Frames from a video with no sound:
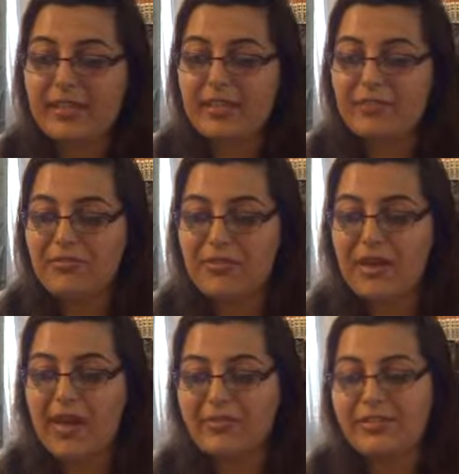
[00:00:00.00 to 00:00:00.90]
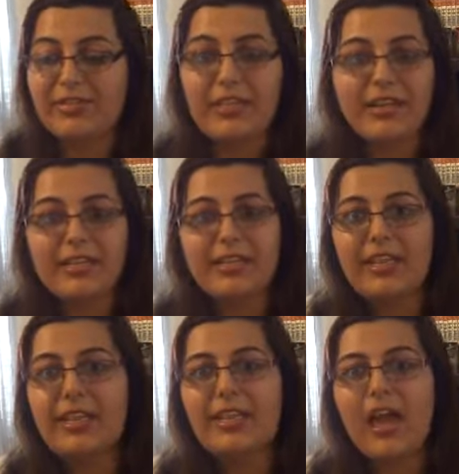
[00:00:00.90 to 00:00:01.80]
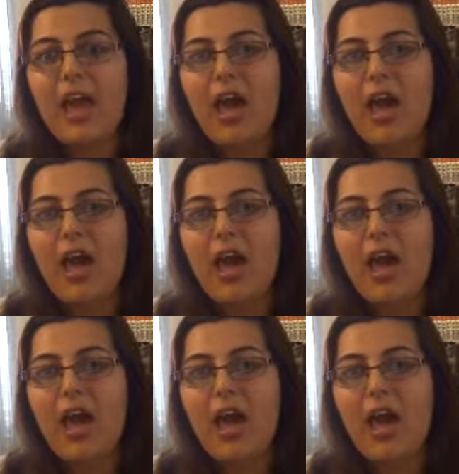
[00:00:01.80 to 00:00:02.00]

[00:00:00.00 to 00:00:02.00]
and if you haven't done it yet,